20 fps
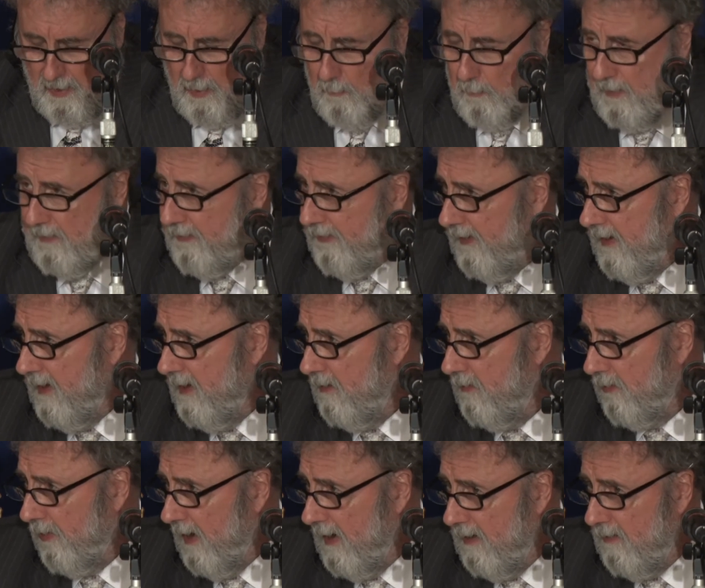We're seeing
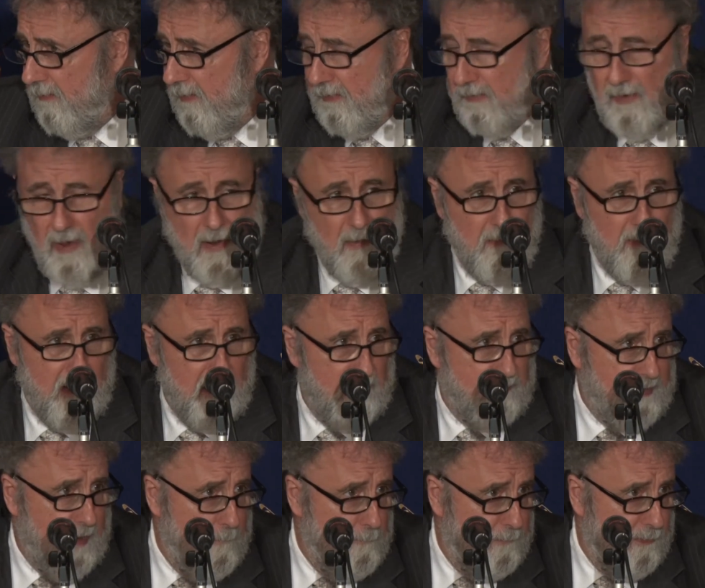changes not only in
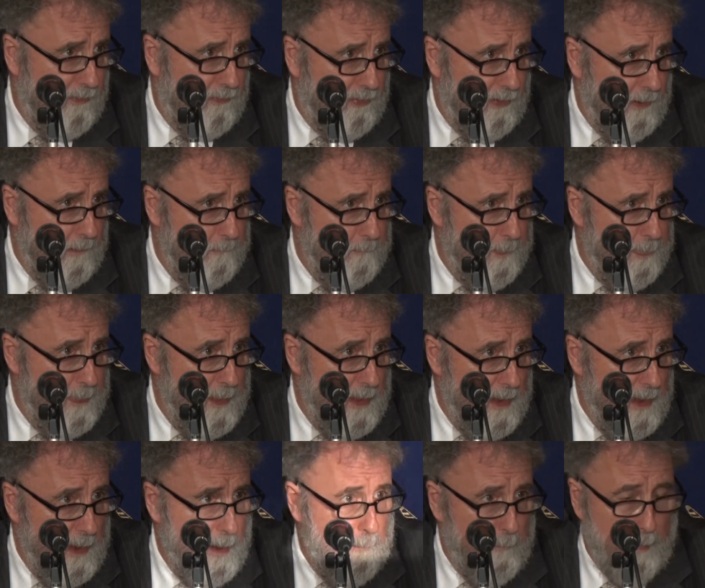temperature,
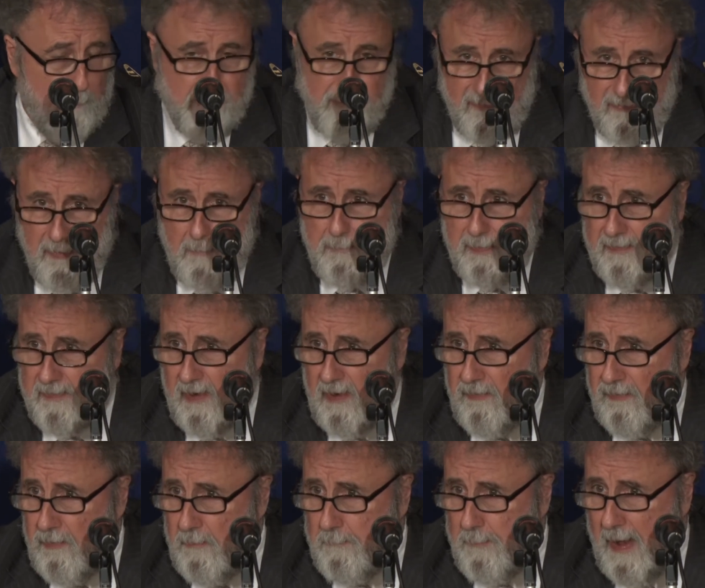but
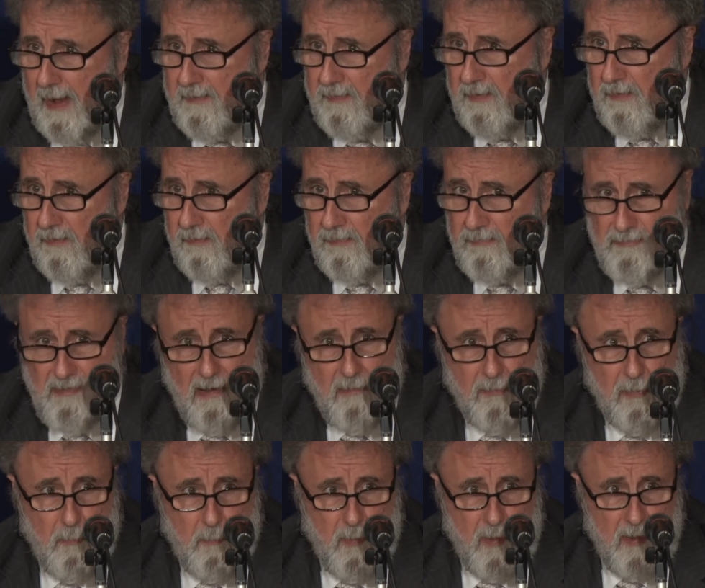precipitation patterns throughout
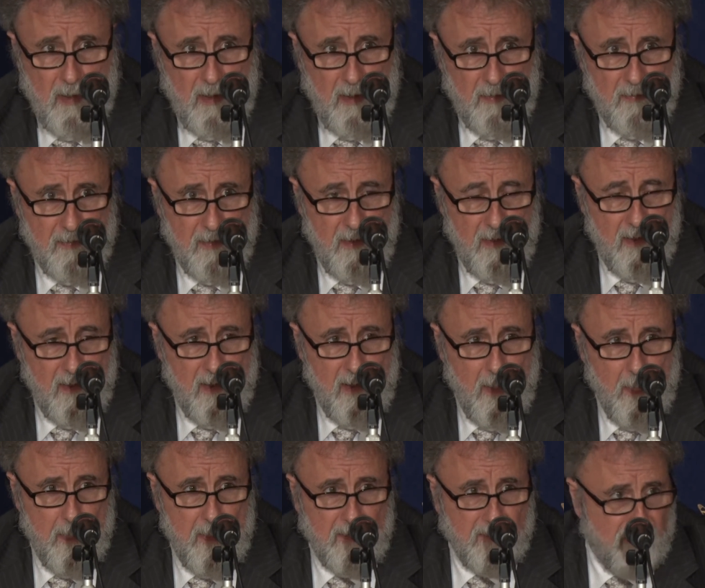the world.
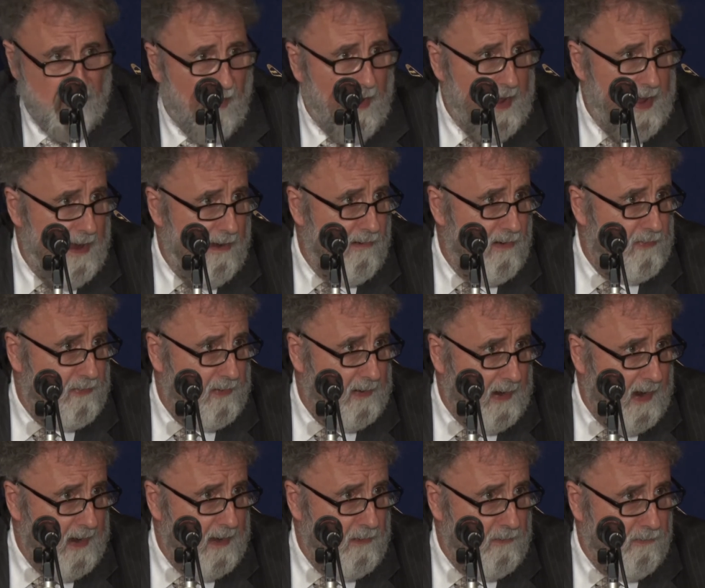The dry areas are
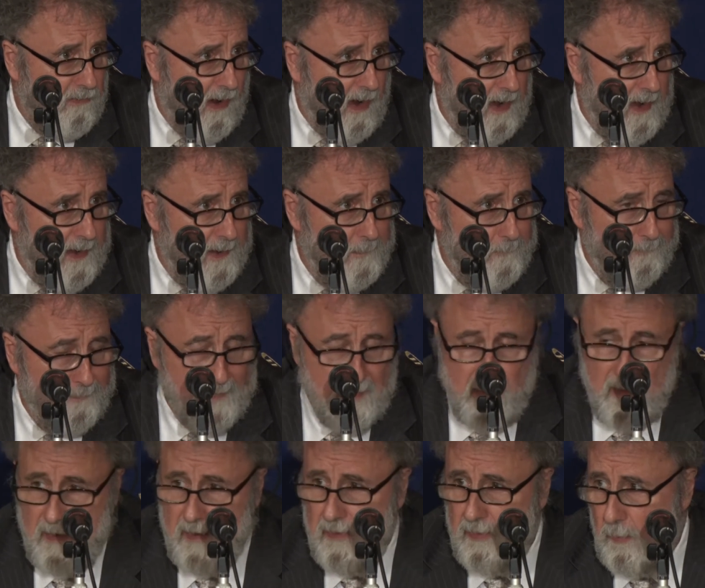getting drier.
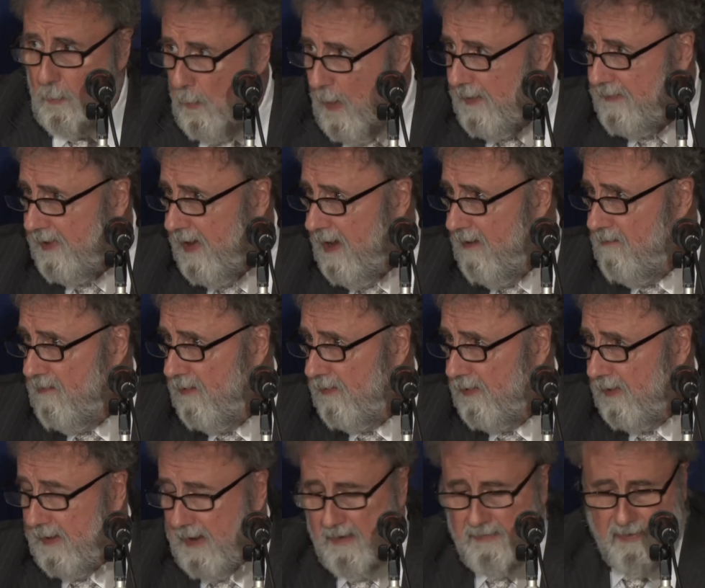The wet areas
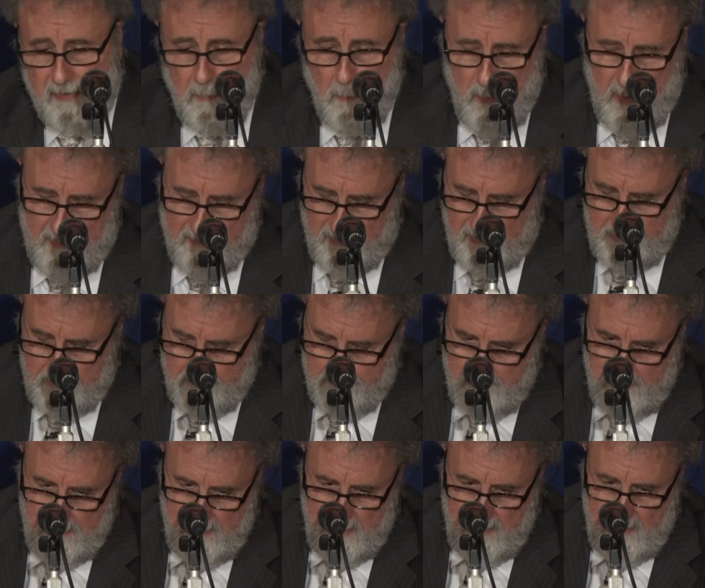are getting wetter.
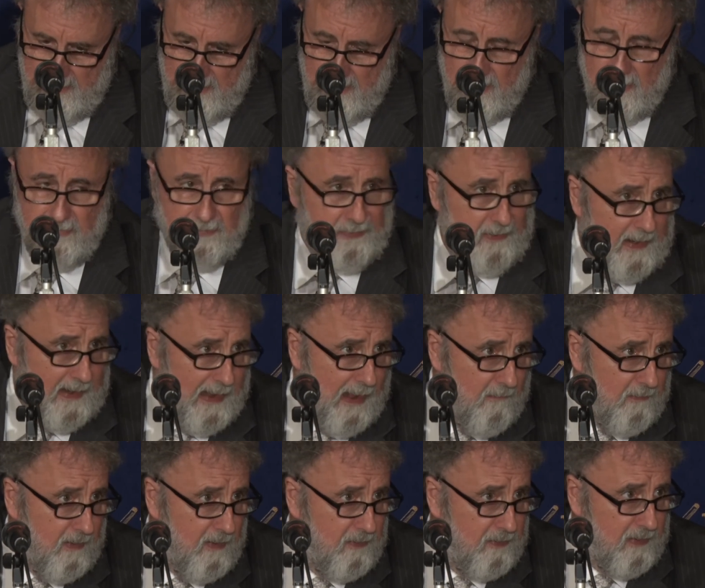Sea
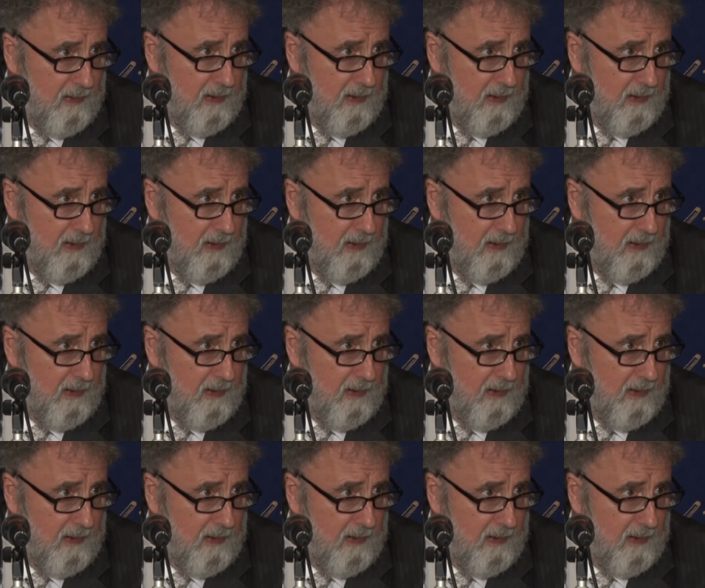level is